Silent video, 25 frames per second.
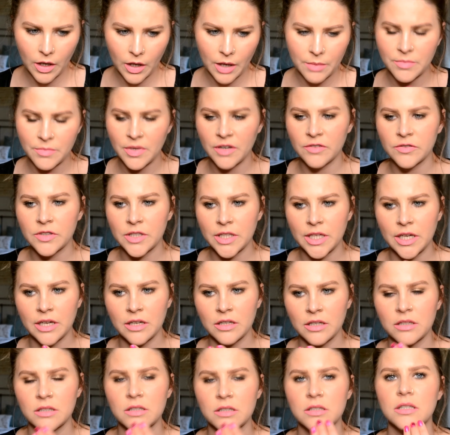Beverly
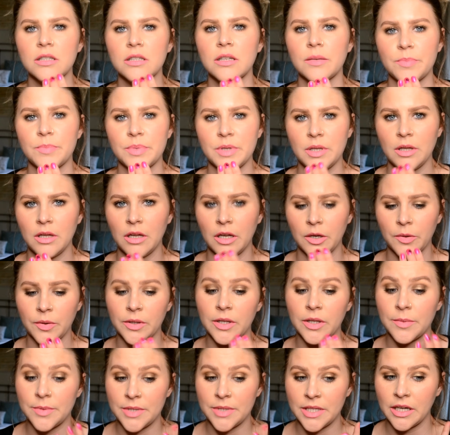Hills lip, liquid
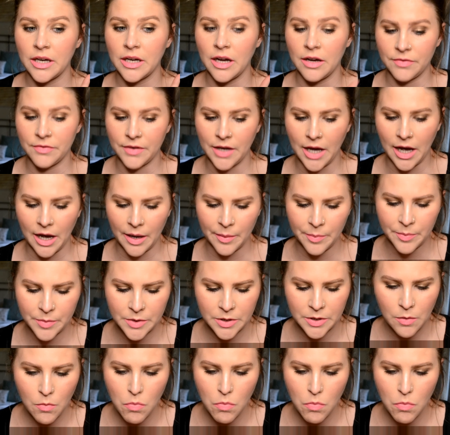lipstick I've kept,